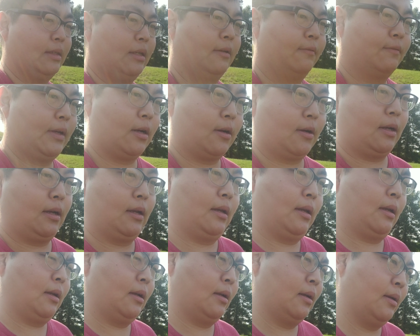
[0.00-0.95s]
like
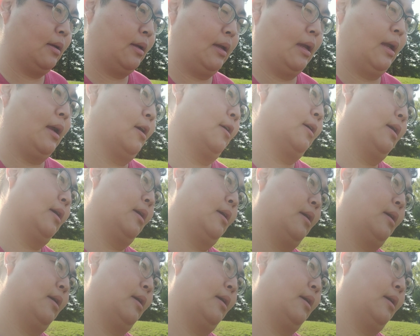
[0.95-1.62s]
very air